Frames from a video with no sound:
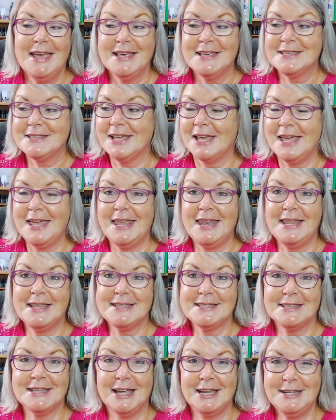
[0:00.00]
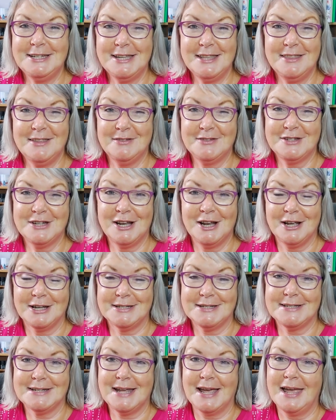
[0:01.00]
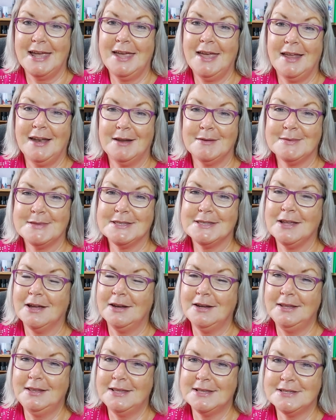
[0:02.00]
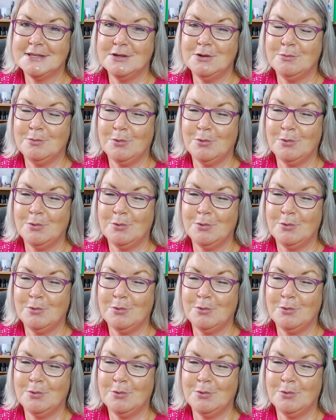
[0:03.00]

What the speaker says: So it is 19th of July today and I'm starting this new